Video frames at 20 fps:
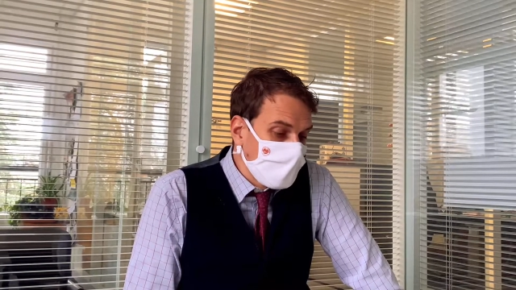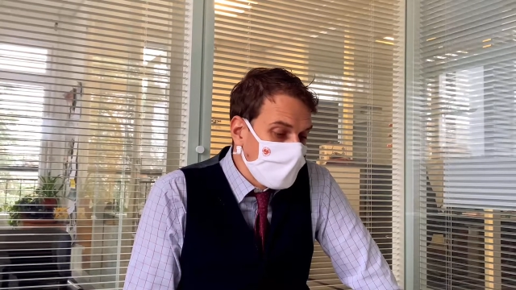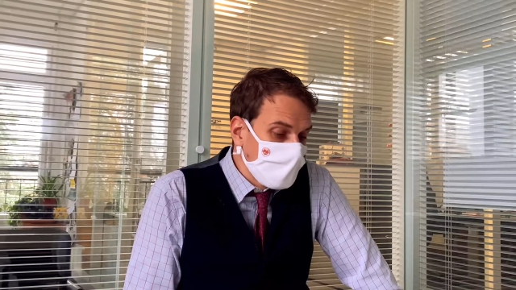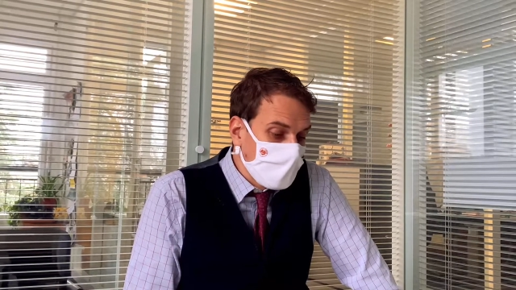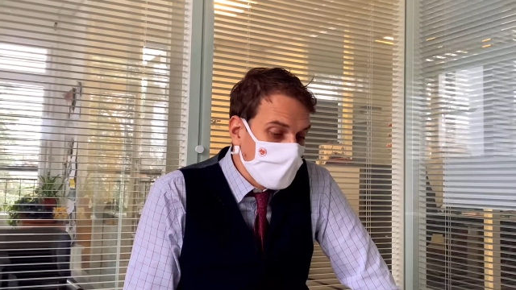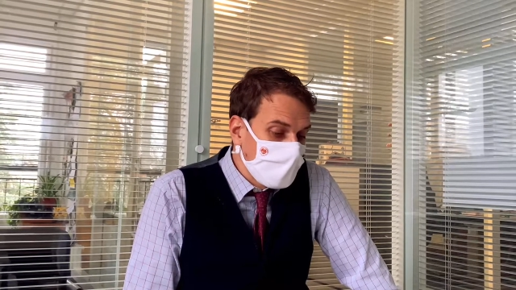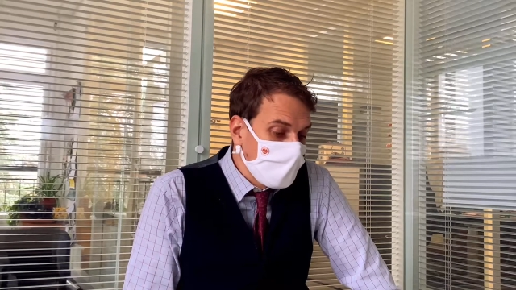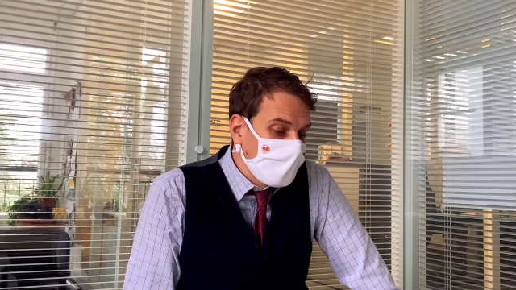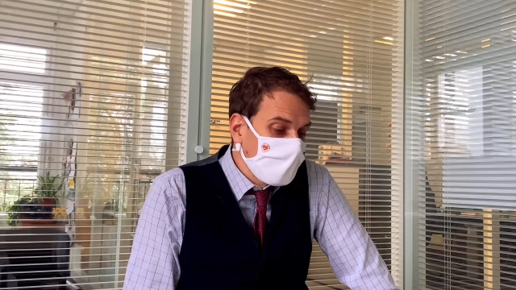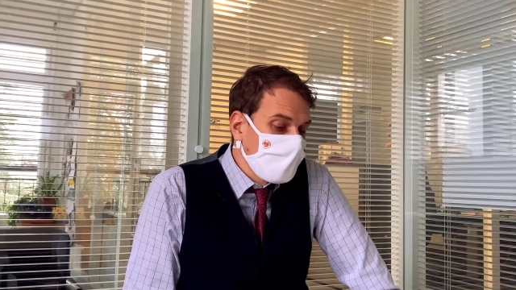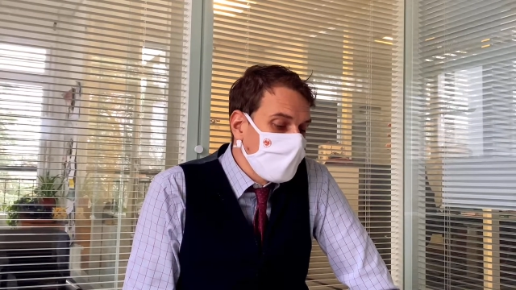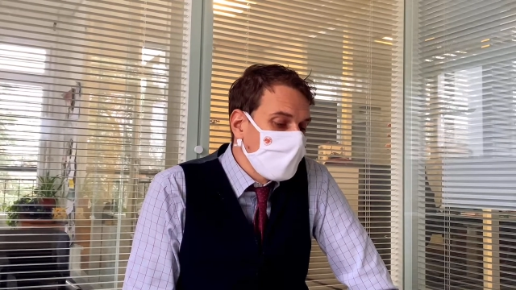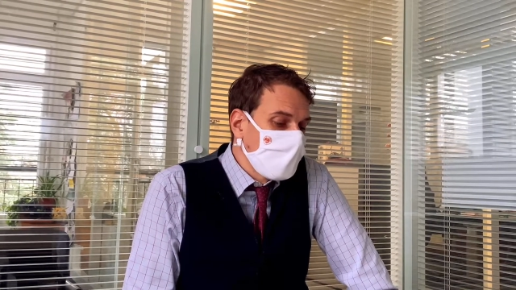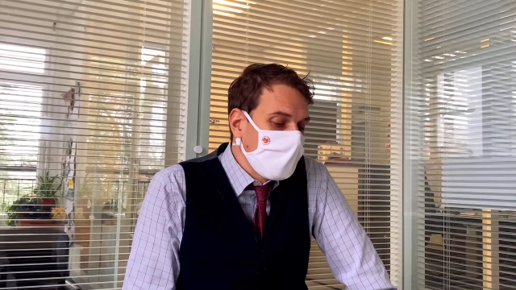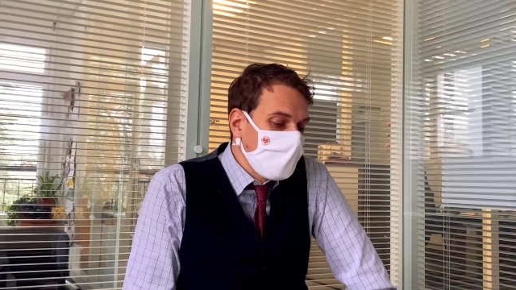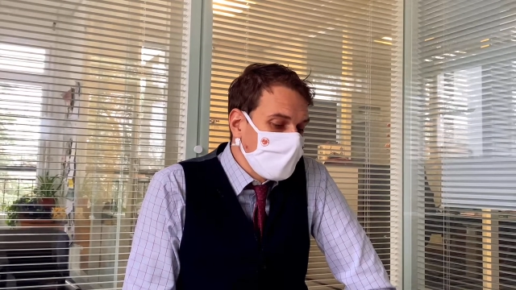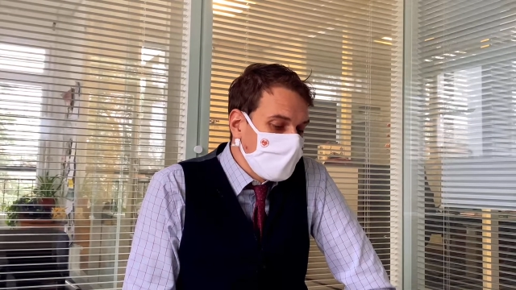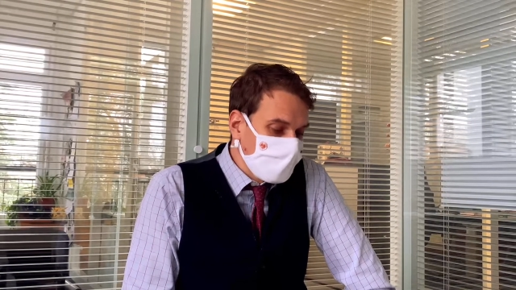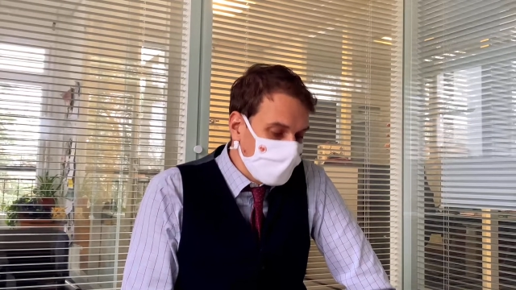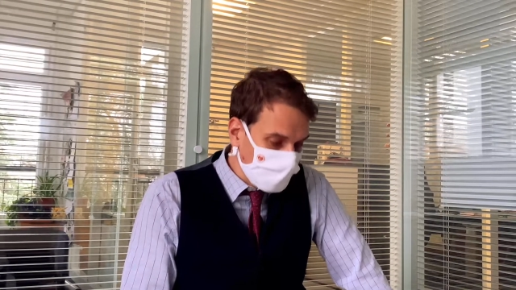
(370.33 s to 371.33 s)
Another
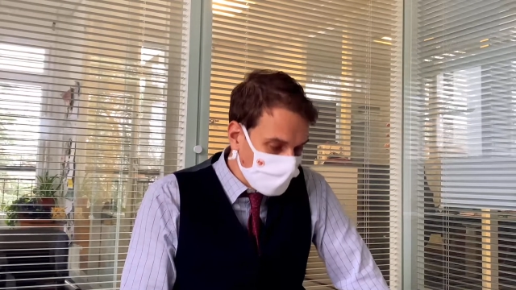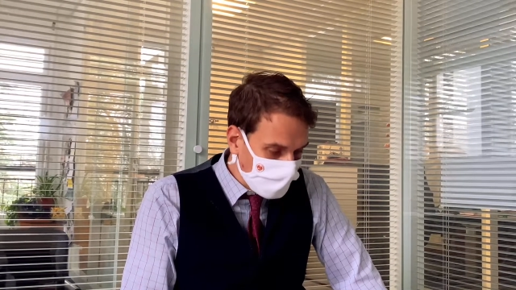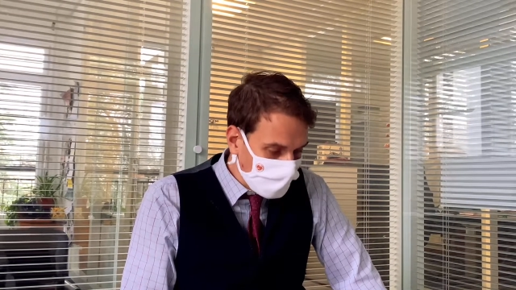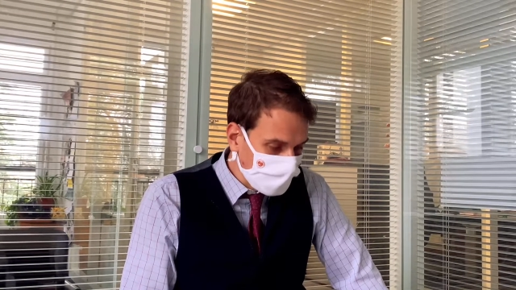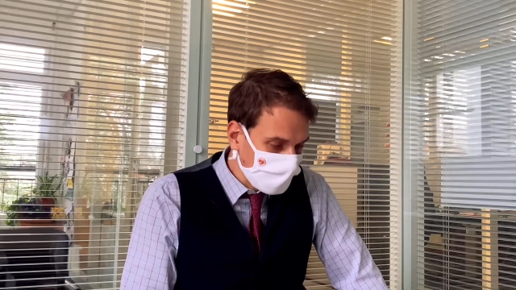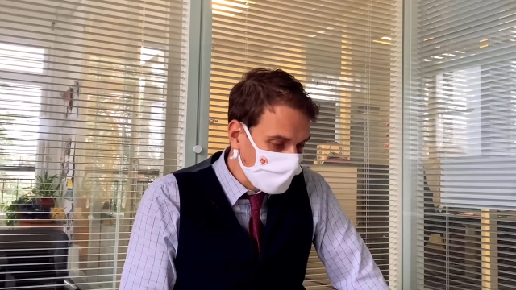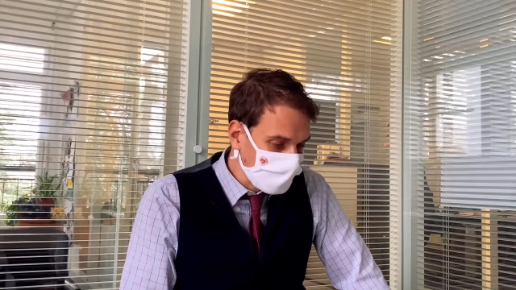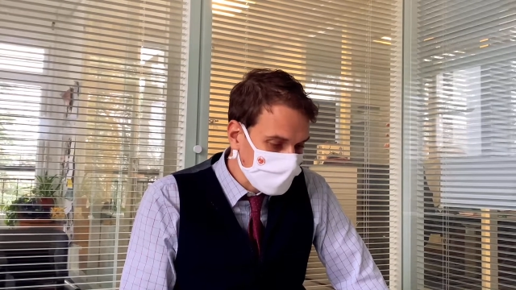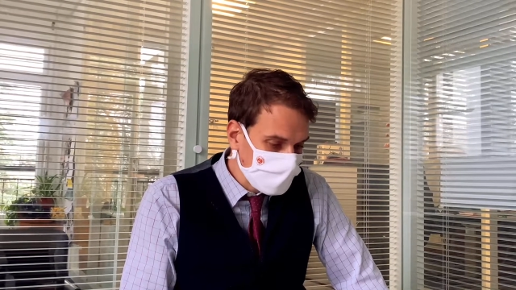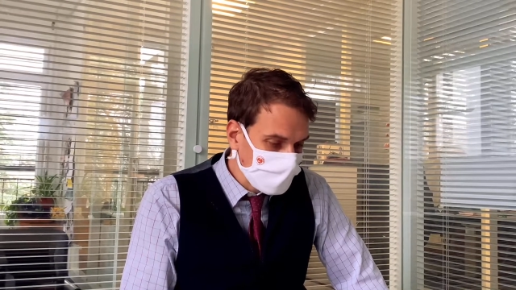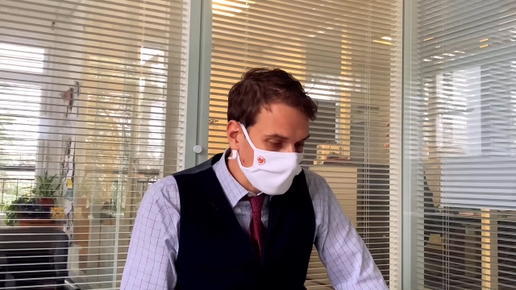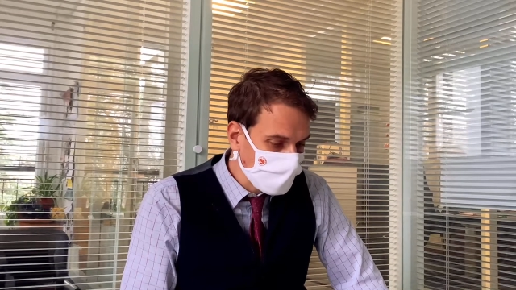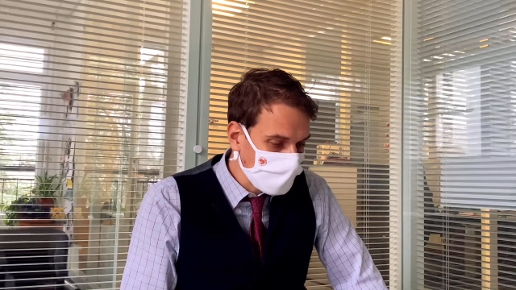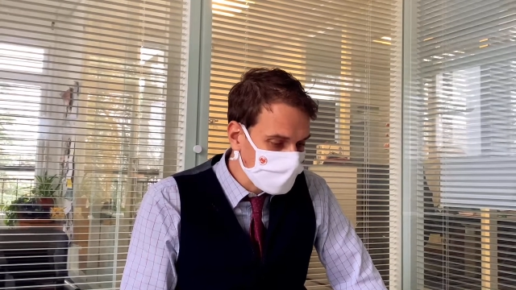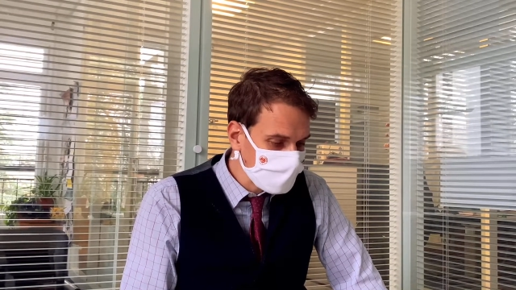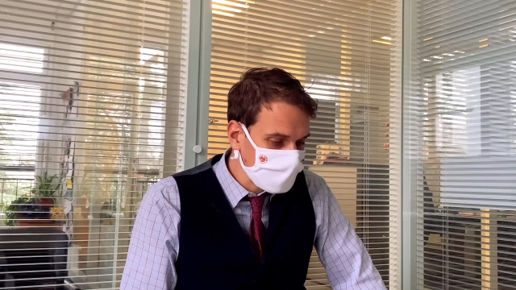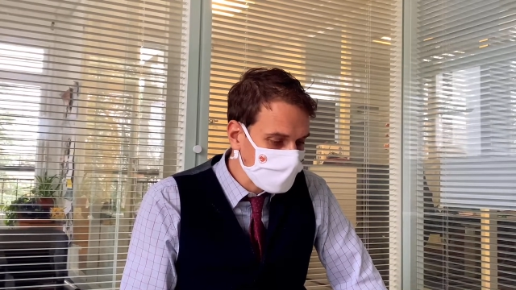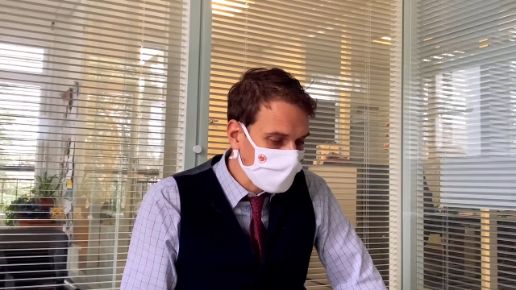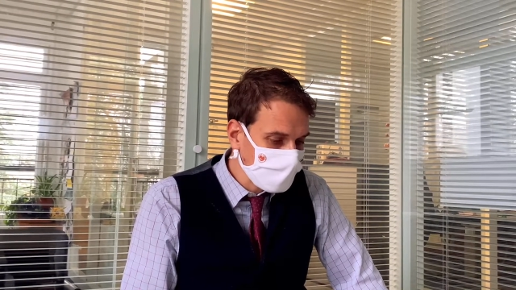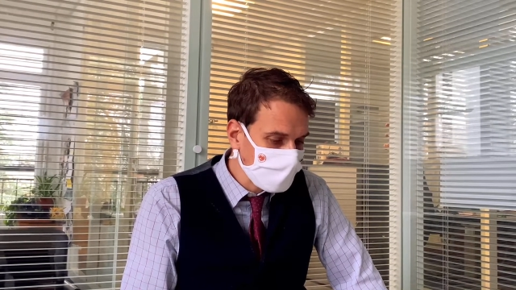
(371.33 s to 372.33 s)
bad research
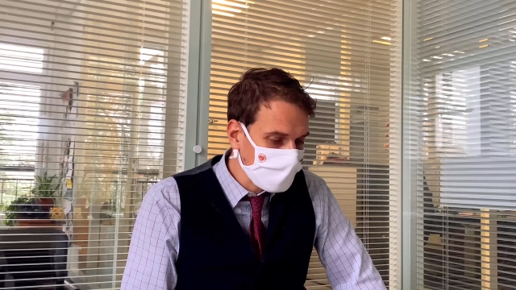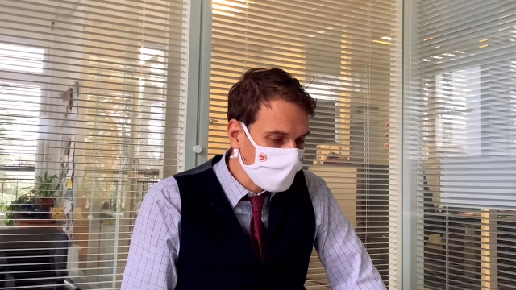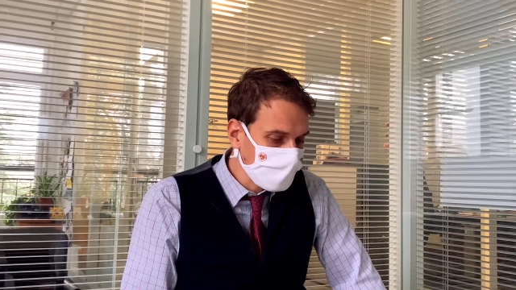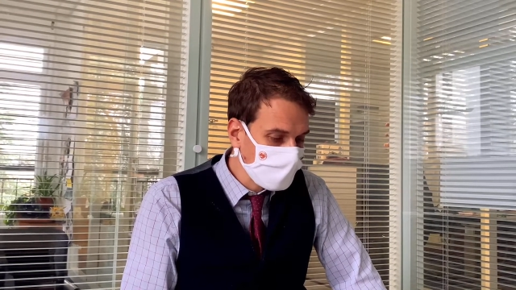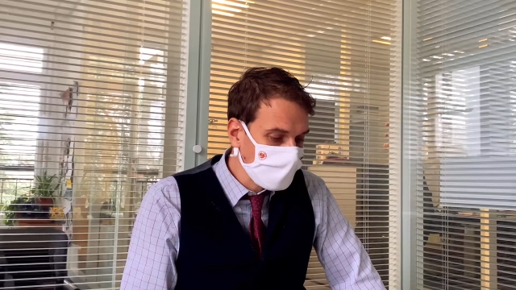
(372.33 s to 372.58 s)
question: